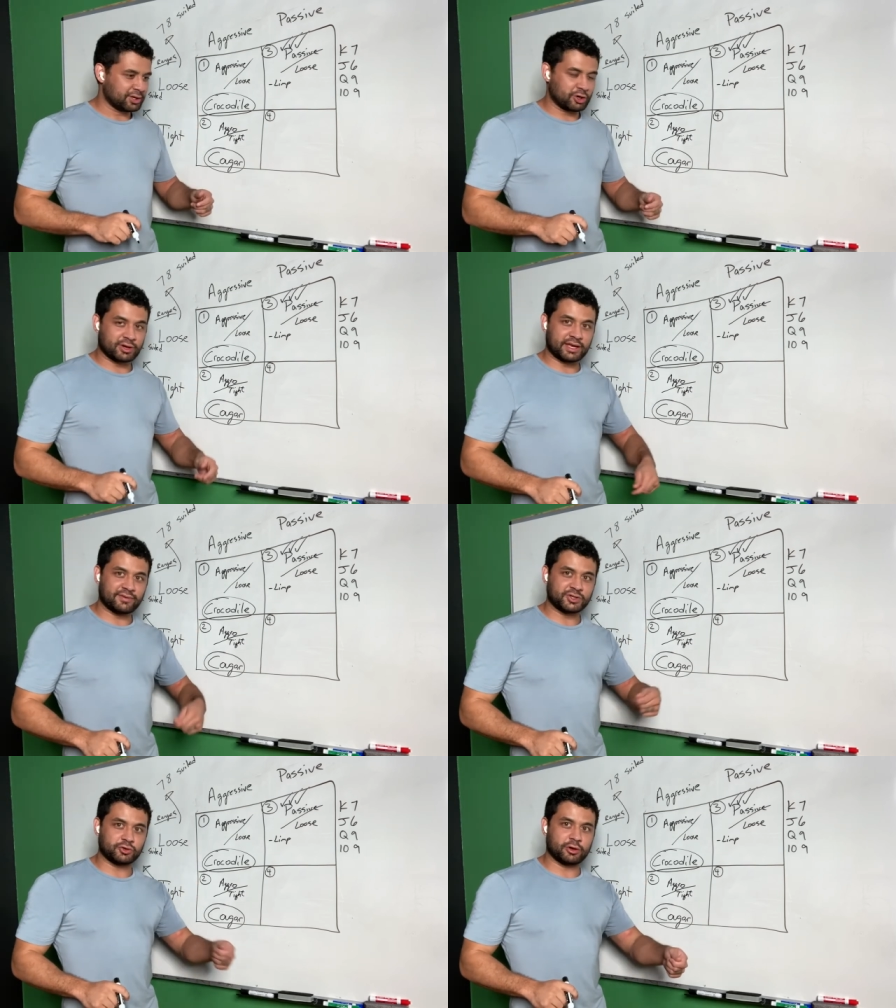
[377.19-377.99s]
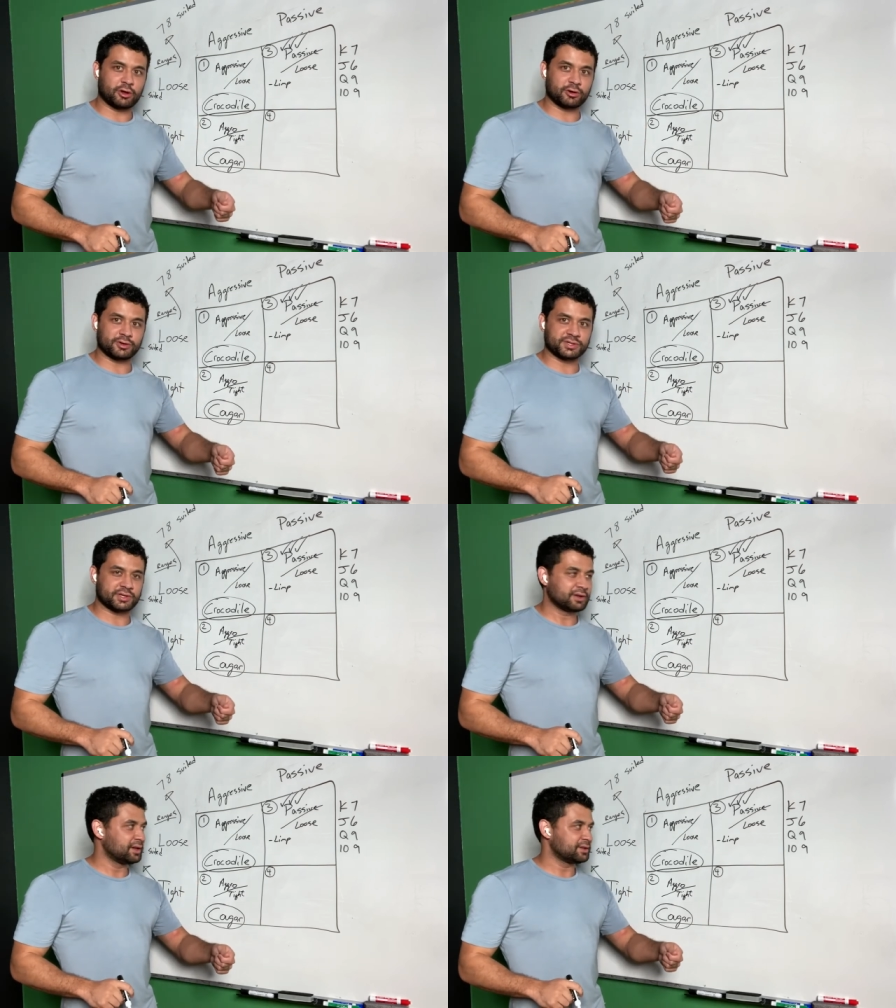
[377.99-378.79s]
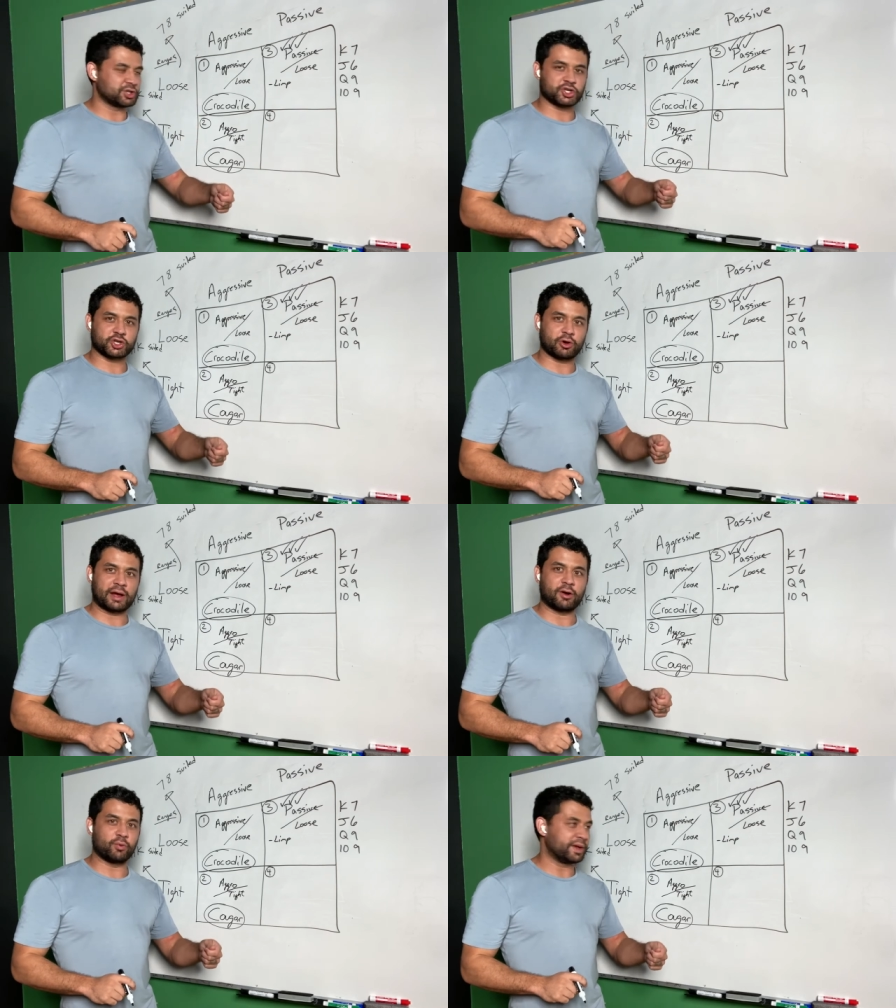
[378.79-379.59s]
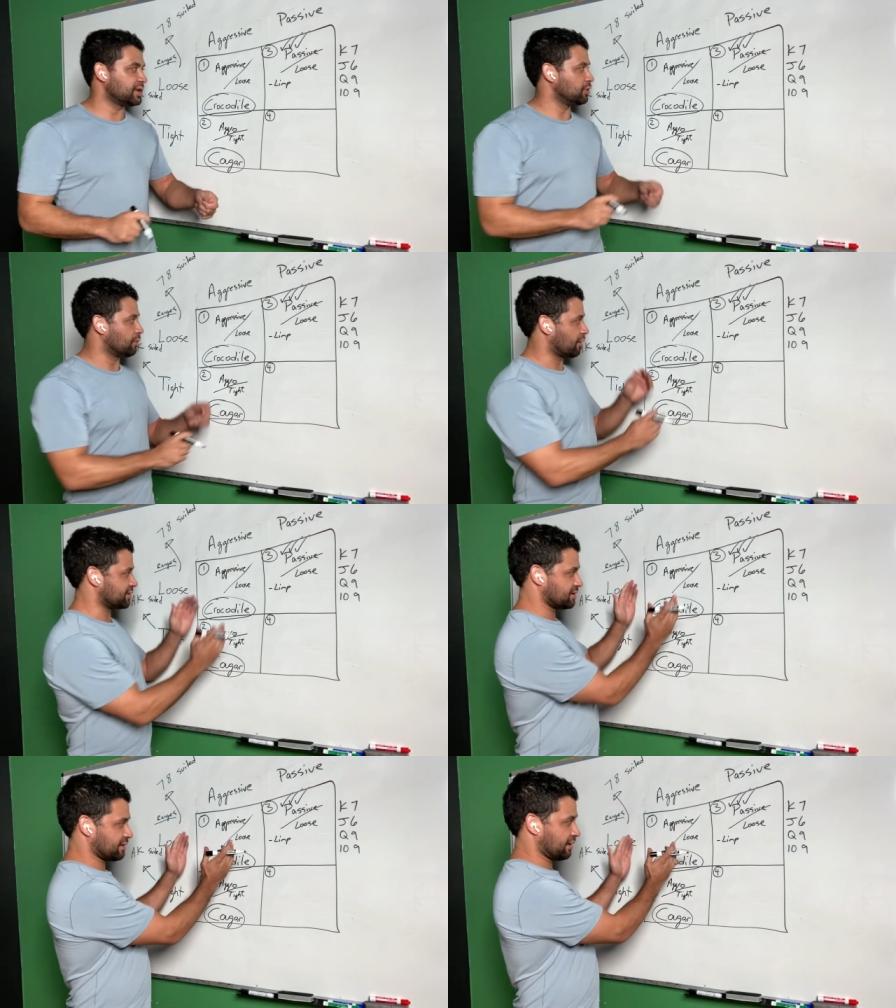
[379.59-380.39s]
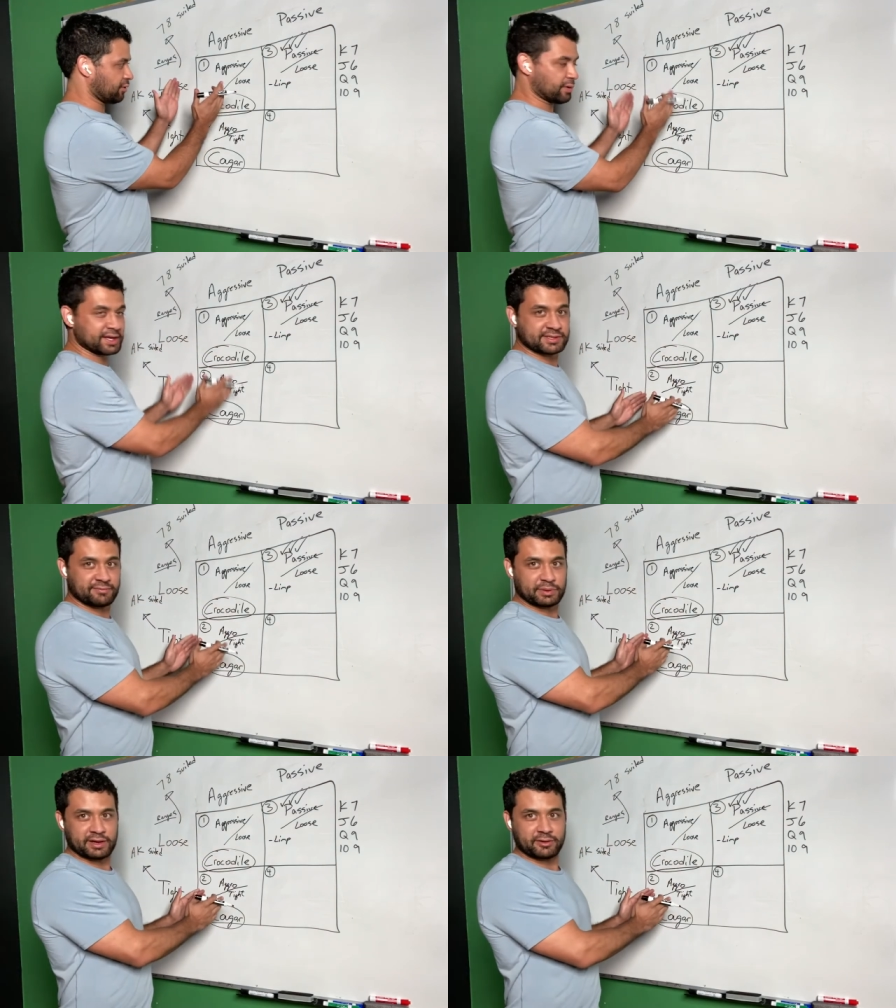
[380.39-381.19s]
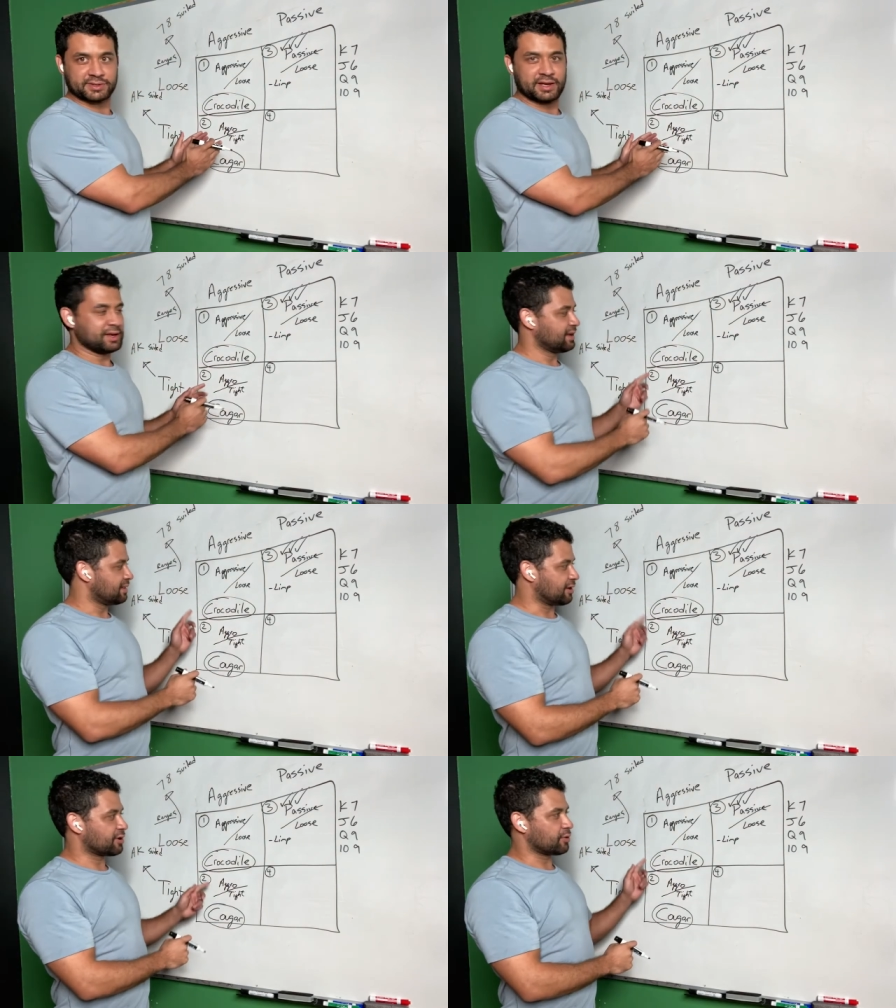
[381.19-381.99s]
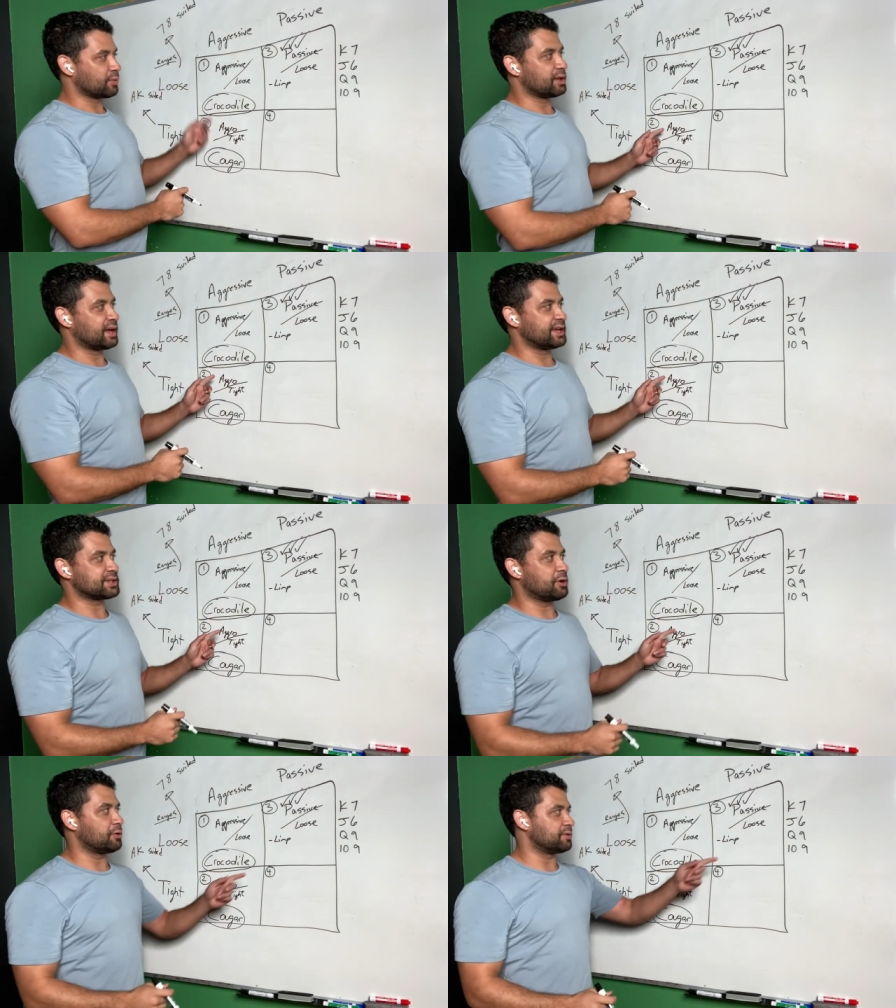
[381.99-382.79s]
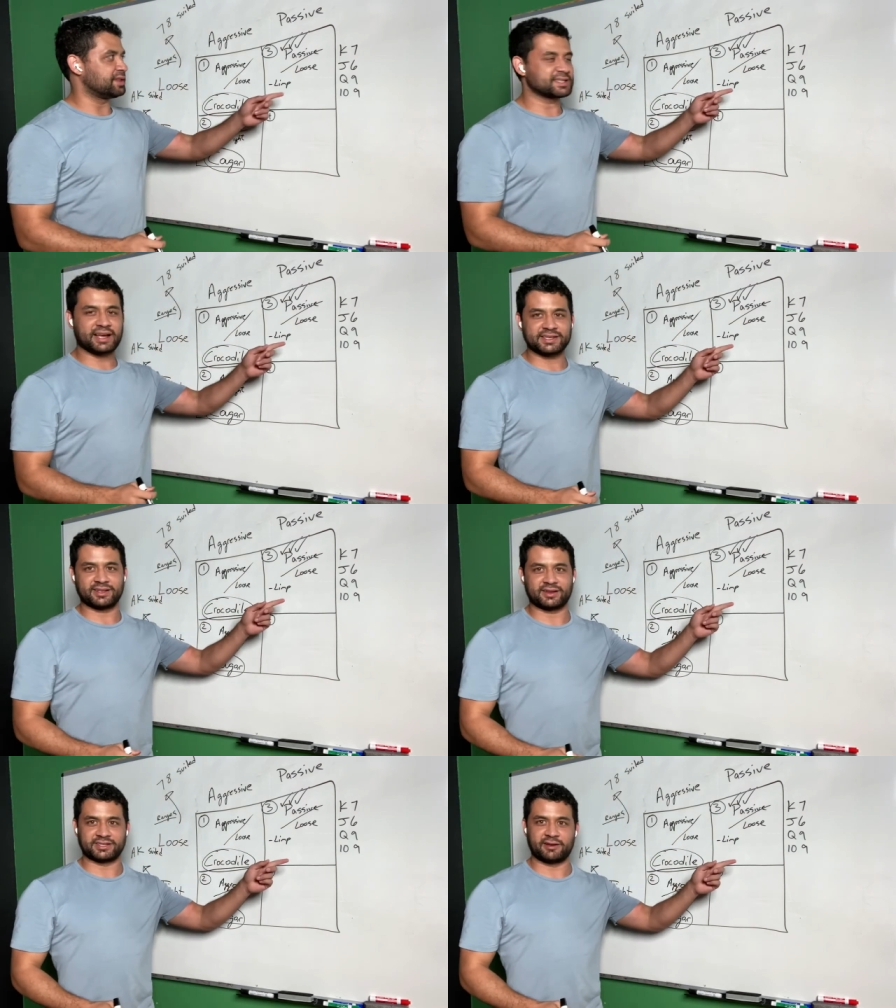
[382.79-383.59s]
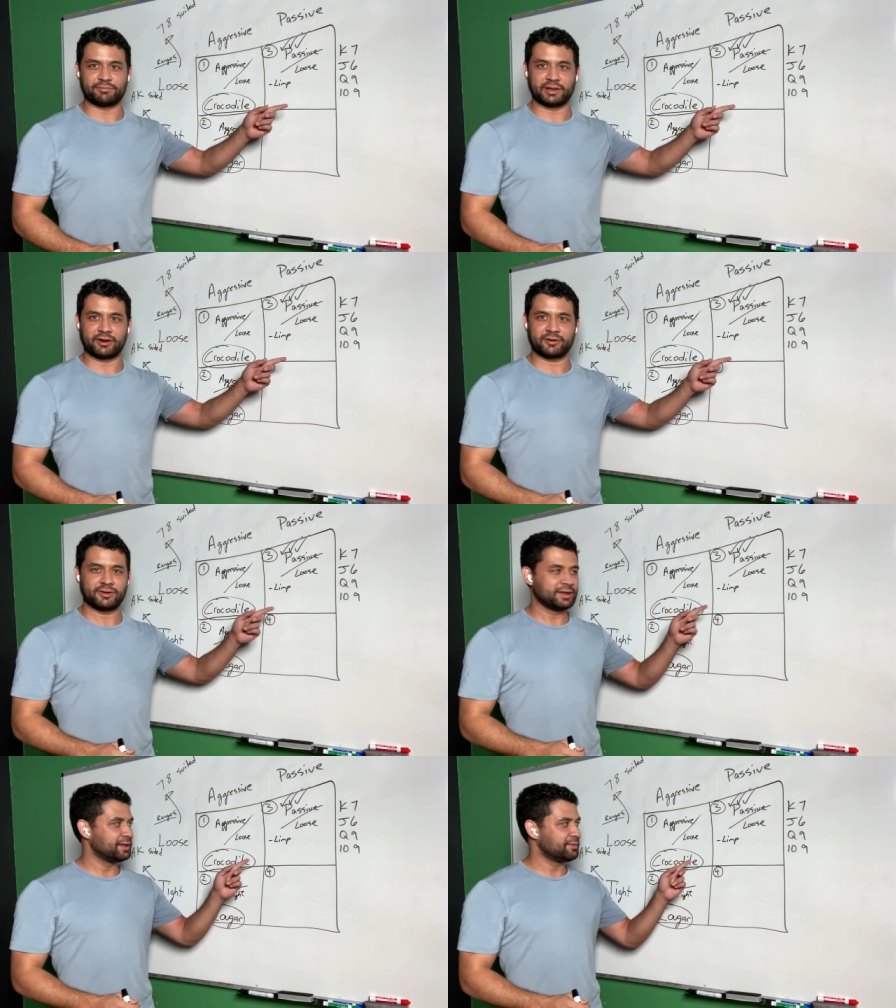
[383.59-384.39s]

You're giving $2 to show how weak you are to the aggressive players. They're going to realize, oh, this guy's not a tough player.